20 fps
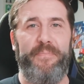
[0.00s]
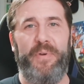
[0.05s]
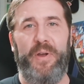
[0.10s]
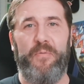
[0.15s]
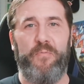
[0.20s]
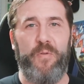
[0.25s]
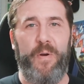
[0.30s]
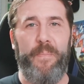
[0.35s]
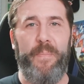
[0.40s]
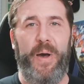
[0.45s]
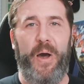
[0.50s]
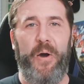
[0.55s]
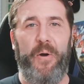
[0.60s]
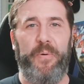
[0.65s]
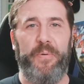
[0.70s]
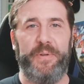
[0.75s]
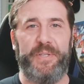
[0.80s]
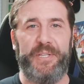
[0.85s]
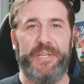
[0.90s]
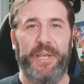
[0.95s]

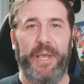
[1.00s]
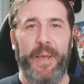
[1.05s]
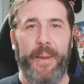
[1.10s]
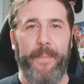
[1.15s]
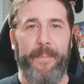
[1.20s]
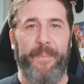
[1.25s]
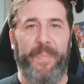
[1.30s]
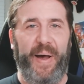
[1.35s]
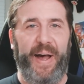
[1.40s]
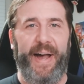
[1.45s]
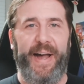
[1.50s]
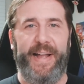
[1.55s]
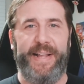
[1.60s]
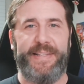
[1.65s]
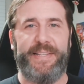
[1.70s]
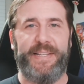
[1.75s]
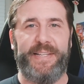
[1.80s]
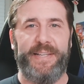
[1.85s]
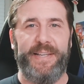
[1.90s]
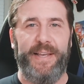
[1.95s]
remotes,
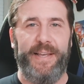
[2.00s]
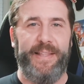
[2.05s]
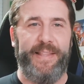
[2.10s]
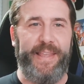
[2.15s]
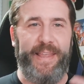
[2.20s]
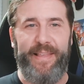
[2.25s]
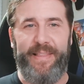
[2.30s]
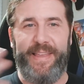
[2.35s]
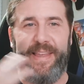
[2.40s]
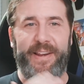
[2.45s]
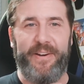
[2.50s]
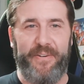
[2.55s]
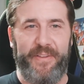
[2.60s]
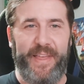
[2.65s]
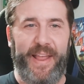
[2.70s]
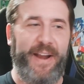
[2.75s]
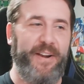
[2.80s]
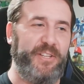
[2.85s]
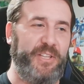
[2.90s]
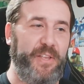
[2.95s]
but the Elite are
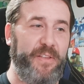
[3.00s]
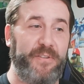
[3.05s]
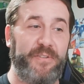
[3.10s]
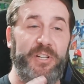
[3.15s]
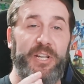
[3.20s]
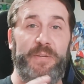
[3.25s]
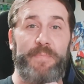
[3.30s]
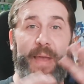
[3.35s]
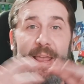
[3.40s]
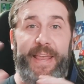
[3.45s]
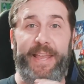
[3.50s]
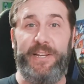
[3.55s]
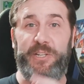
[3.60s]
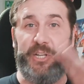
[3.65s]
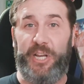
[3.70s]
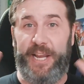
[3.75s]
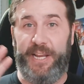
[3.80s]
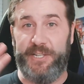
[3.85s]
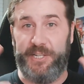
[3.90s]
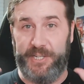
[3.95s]
there, so they're just making
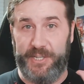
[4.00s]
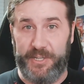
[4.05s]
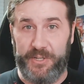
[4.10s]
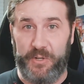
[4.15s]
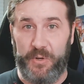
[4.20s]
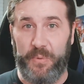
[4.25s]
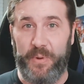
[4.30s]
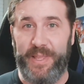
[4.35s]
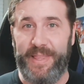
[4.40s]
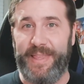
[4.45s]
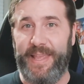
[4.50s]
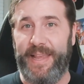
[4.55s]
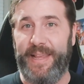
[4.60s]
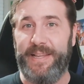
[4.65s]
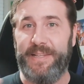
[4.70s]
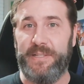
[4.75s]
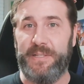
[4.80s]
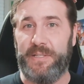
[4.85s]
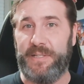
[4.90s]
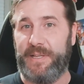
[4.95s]
changes and doing
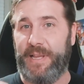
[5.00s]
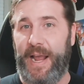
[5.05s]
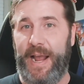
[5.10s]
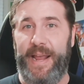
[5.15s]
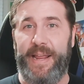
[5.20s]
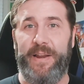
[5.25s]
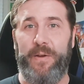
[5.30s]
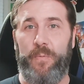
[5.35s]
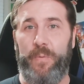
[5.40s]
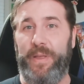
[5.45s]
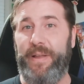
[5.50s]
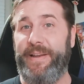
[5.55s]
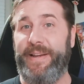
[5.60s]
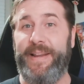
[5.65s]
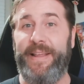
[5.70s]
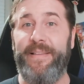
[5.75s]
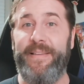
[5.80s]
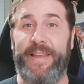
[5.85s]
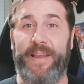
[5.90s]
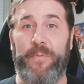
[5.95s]
things kind of
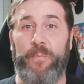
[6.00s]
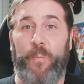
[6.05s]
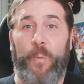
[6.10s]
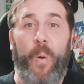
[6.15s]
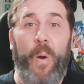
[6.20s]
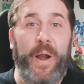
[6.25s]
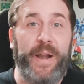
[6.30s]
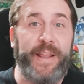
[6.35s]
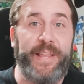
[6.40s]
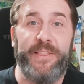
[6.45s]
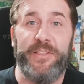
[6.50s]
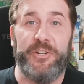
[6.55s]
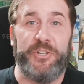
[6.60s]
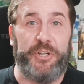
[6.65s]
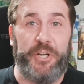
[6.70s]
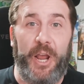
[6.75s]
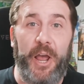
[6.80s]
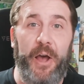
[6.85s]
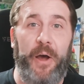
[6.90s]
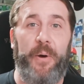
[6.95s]
willy-nilly and running the
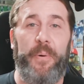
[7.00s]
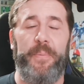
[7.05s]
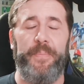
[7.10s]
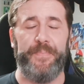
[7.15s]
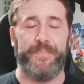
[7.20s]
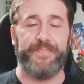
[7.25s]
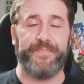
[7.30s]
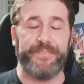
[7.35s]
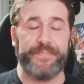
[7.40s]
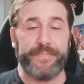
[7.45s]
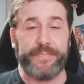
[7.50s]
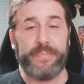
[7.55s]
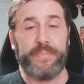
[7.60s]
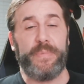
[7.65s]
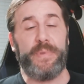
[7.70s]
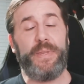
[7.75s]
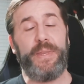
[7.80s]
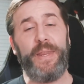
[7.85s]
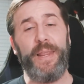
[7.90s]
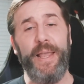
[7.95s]
show.
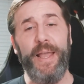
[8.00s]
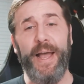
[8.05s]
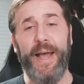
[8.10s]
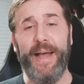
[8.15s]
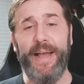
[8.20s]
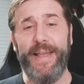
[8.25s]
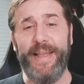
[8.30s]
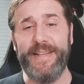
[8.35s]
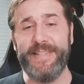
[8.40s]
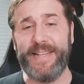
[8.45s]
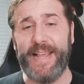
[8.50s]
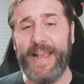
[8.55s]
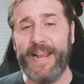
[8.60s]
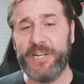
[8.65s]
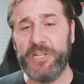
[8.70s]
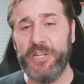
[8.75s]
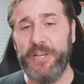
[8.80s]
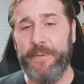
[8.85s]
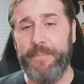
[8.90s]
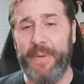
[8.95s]
It's
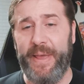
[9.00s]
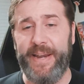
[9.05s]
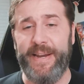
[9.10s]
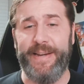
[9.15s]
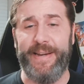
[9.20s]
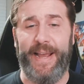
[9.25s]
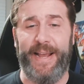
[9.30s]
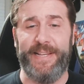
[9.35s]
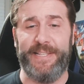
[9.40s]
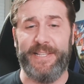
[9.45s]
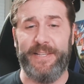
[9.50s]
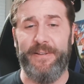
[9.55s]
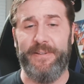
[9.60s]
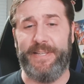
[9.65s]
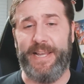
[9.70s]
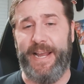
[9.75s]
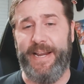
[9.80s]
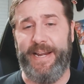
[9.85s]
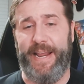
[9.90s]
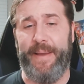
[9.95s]
actually been a nice little
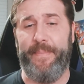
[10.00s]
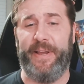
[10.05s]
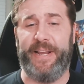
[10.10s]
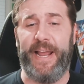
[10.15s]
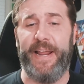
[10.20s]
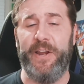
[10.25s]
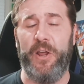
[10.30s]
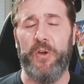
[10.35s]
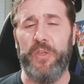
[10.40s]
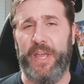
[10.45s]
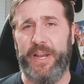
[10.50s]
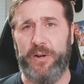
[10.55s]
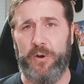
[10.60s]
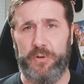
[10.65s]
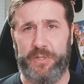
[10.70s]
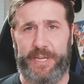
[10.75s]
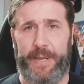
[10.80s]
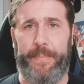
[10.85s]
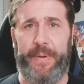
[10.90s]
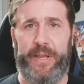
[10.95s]
dynamic. I know they
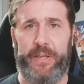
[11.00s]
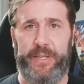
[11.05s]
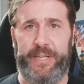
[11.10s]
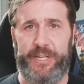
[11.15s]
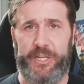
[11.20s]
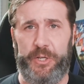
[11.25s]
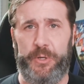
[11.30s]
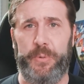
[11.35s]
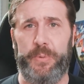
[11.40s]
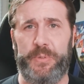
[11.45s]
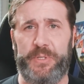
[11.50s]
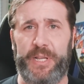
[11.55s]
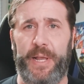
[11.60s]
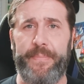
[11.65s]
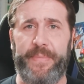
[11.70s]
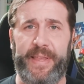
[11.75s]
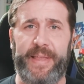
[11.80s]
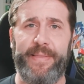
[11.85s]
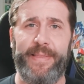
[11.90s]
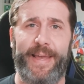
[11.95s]
don't typically do
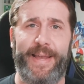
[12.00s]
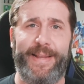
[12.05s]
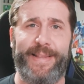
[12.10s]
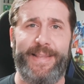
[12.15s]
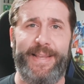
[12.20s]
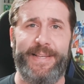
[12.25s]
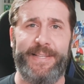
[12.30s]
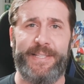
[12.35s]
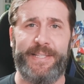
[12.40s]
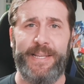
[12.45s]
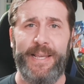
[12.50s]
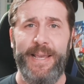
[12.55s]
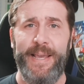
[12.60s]
something like this